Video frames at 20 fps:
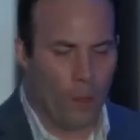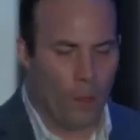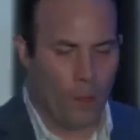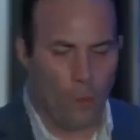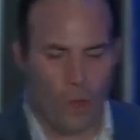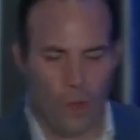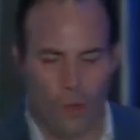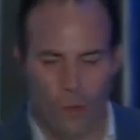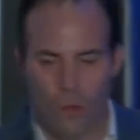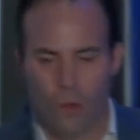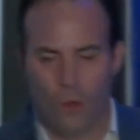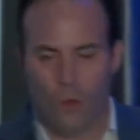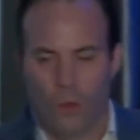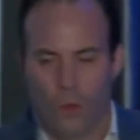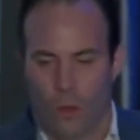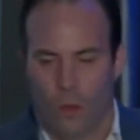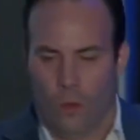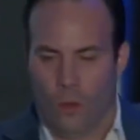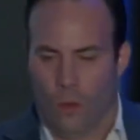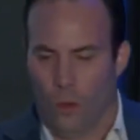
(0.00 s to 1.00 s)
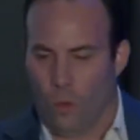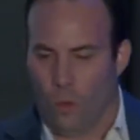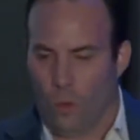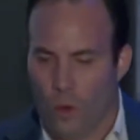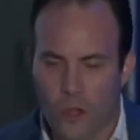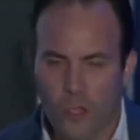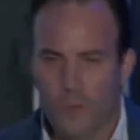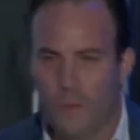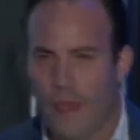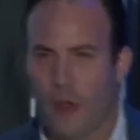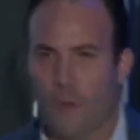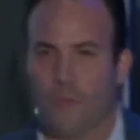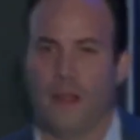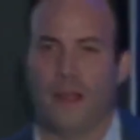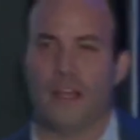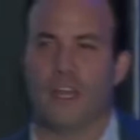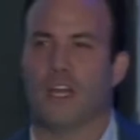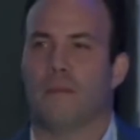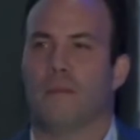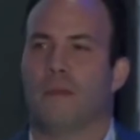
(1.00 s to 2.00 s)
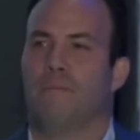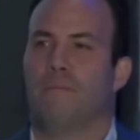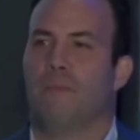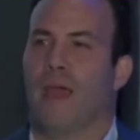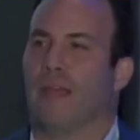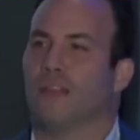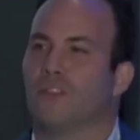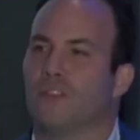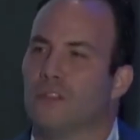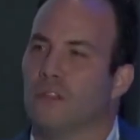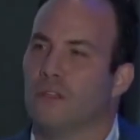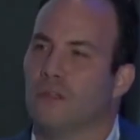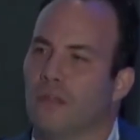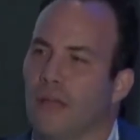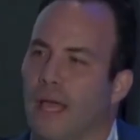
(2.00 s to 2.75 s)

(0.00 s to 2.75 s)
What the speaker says: well, where's my airplane going to be based?